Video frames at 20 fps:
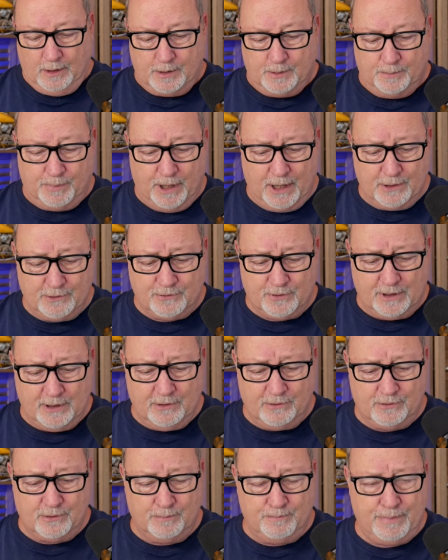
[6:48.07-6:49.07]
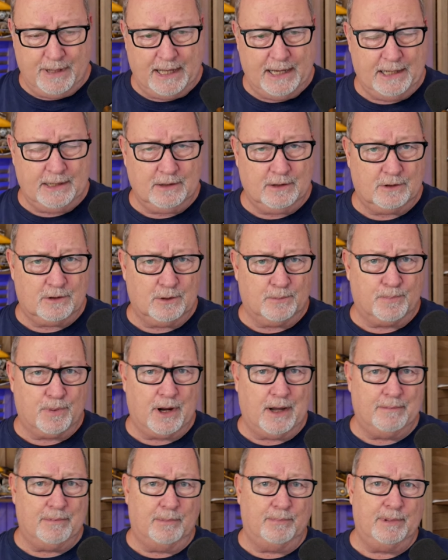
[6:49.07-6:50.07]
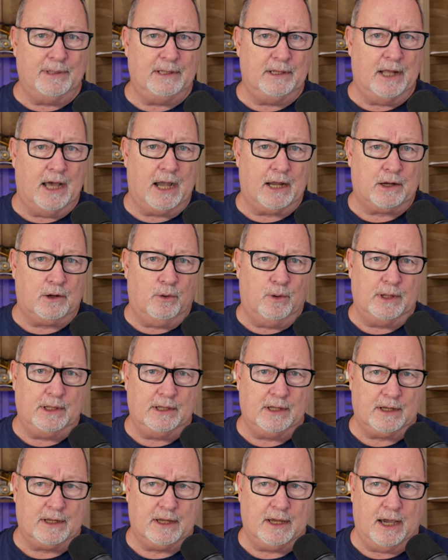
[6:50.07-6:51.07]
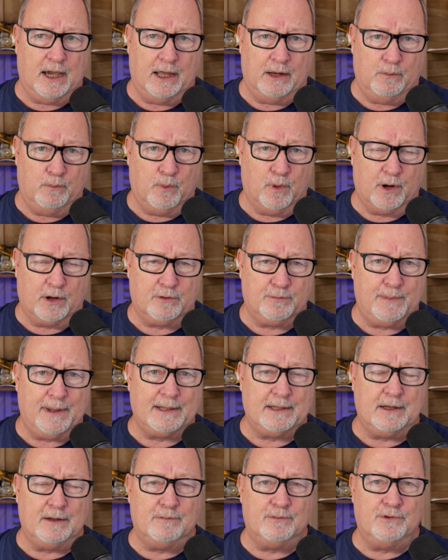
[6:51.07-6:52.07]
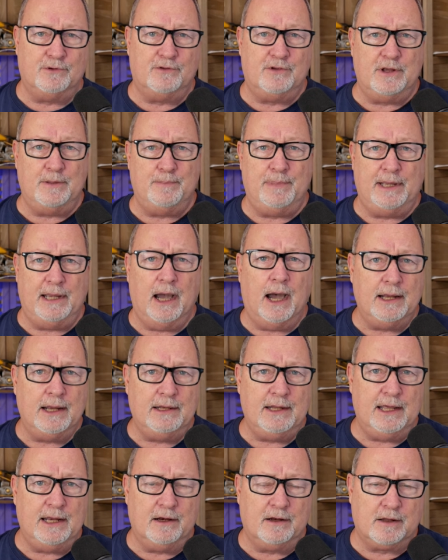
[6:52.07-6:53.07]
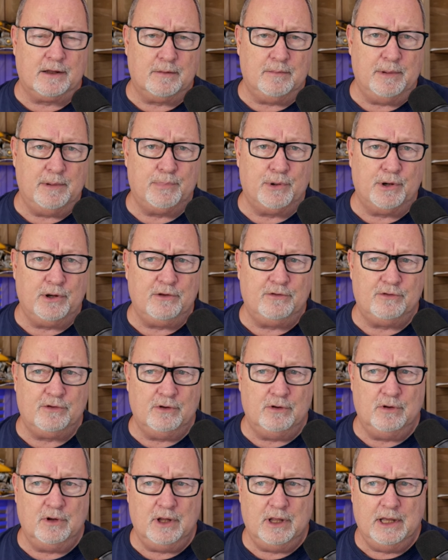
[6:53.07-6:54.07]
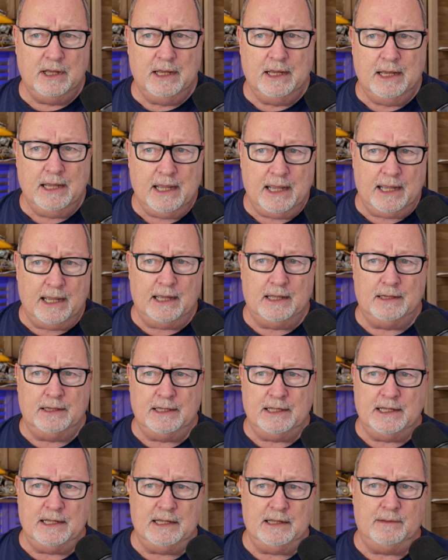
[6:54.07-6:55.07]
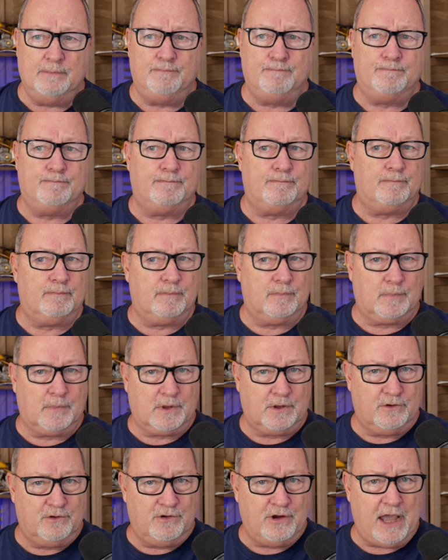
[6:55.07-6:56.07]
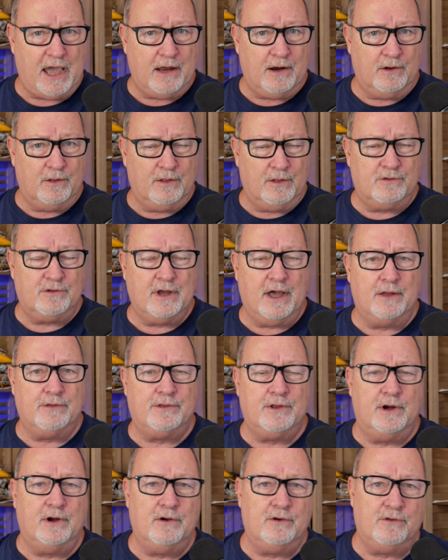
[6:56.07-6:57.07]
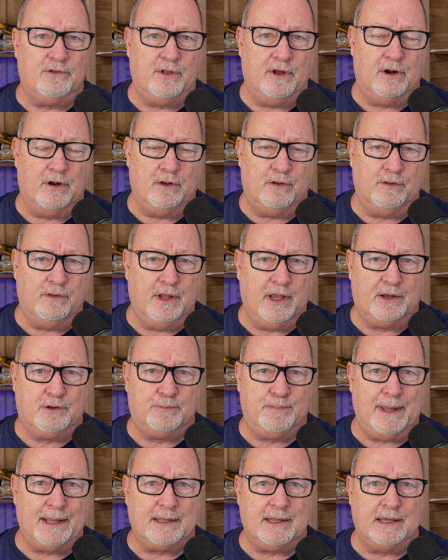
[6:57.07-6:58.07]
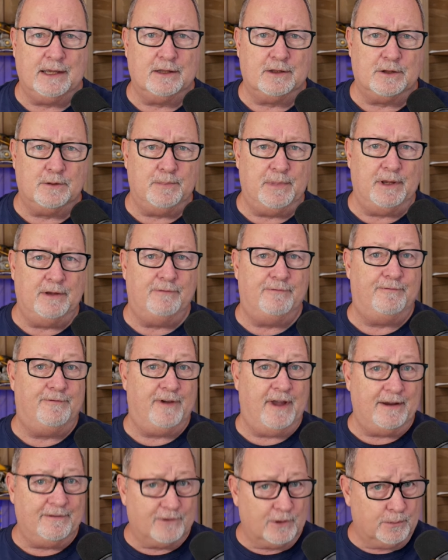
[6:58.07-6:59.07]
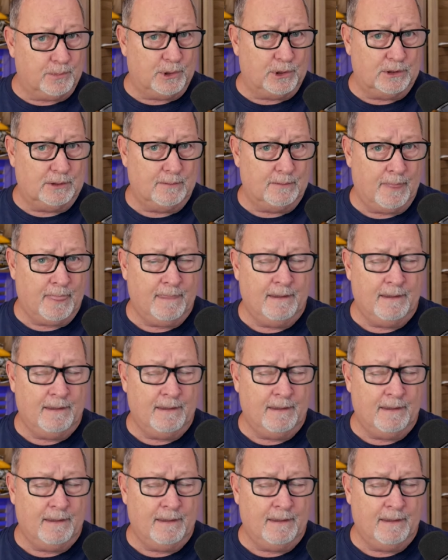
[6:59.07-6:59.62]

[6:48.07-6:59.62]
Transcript: The bond traders are betting that they're probably not going to cut. We're expecting some CPI data to come in pretty soon. And the chatter that's out there is they're expecting it to be favorable.